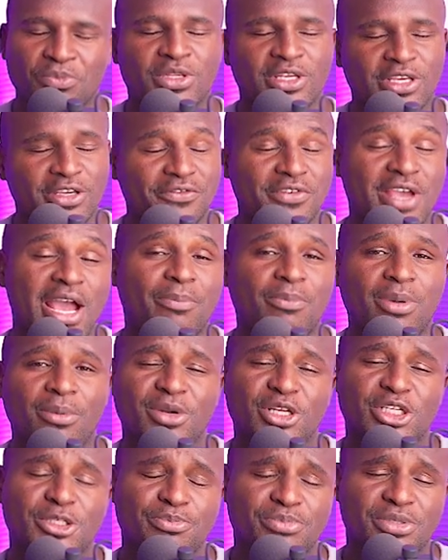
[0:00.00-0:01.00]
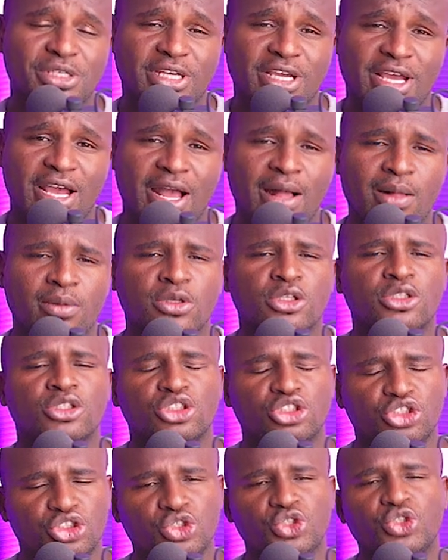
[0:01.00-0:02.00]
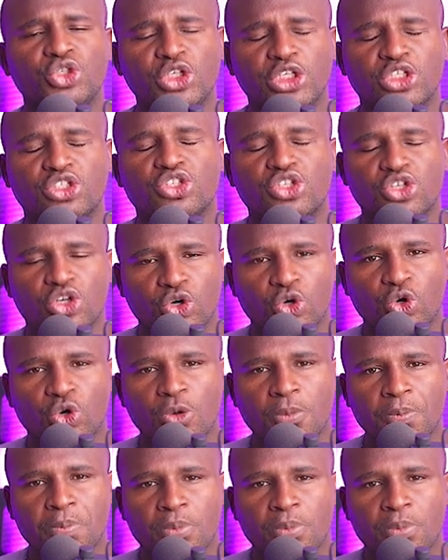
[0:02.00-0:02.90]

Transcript: If you're a public speaker, you need to know,